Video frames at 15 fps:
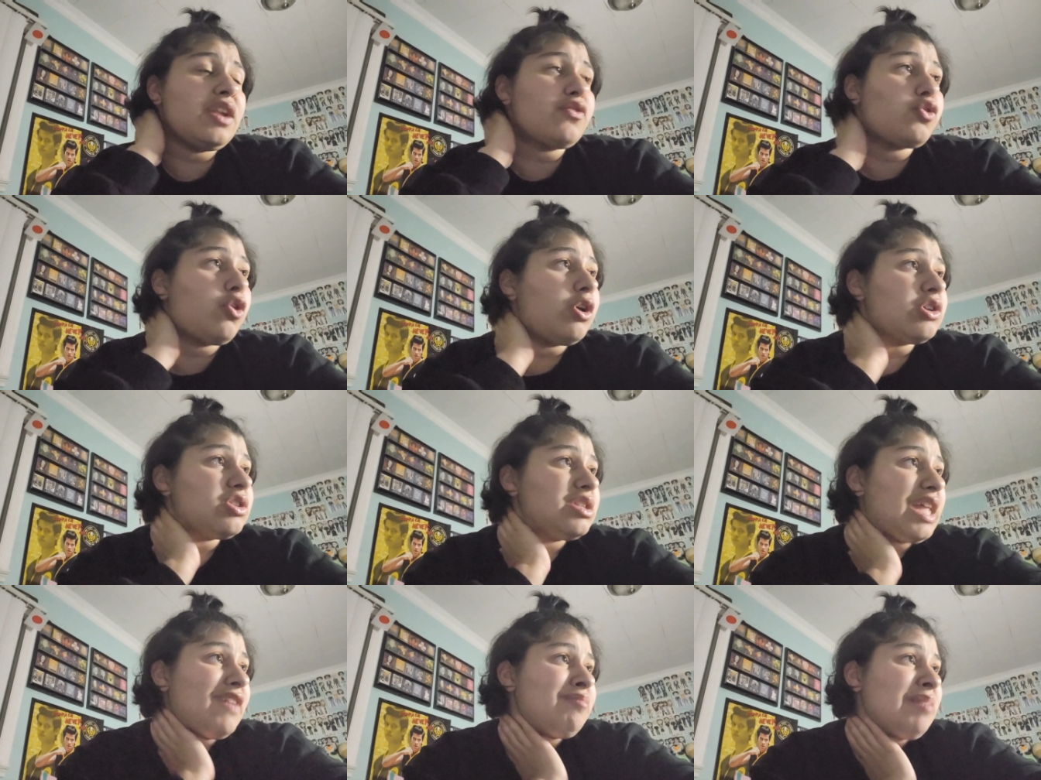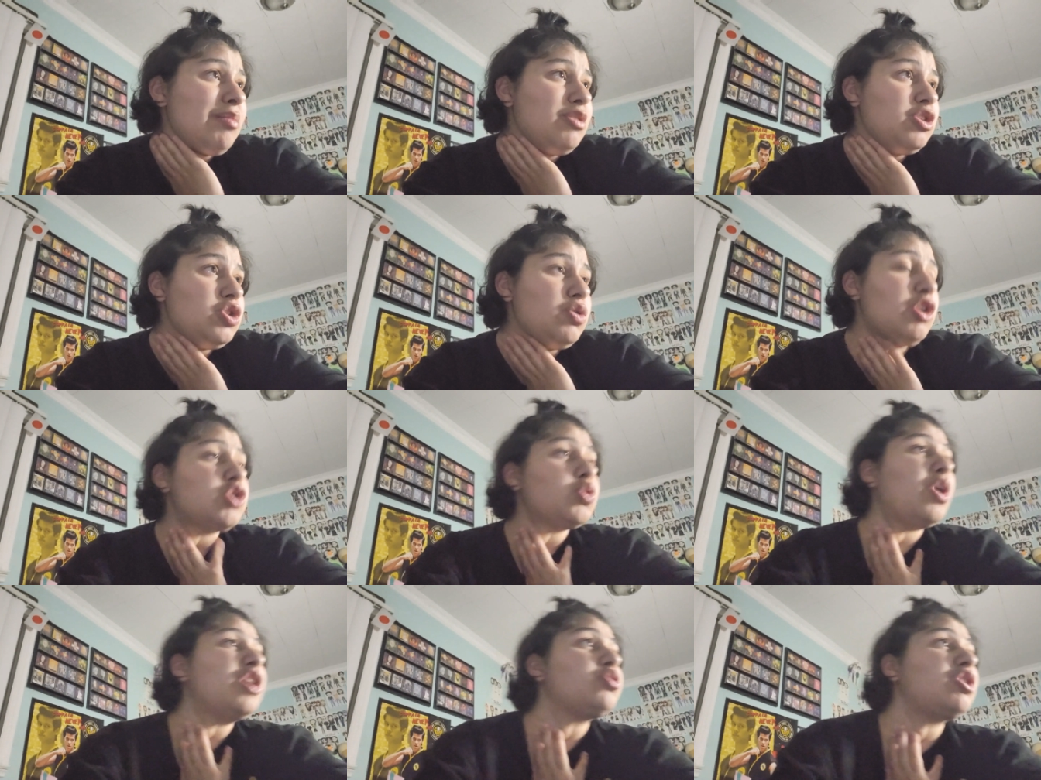of course, That Made Me Do It
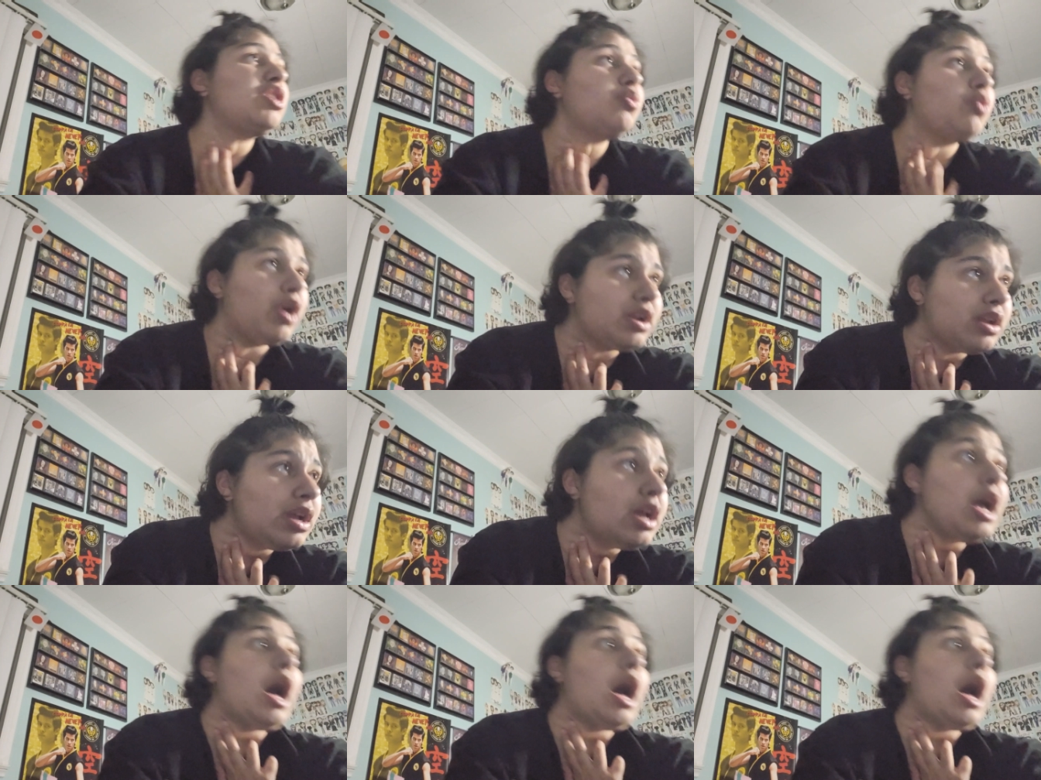2021.